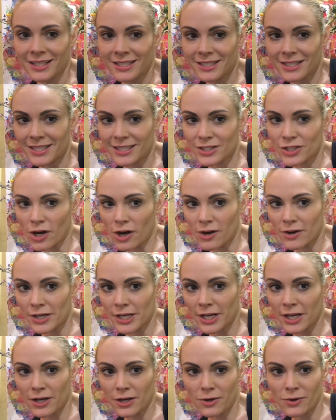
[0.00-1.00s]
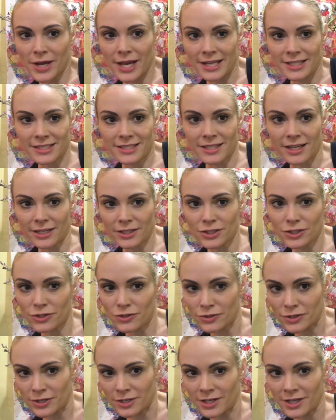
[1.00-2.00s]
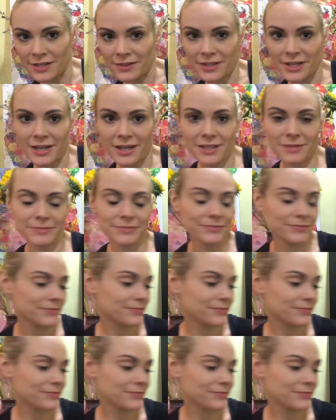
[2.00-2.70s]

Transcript: D'Addario headstock tuner on there.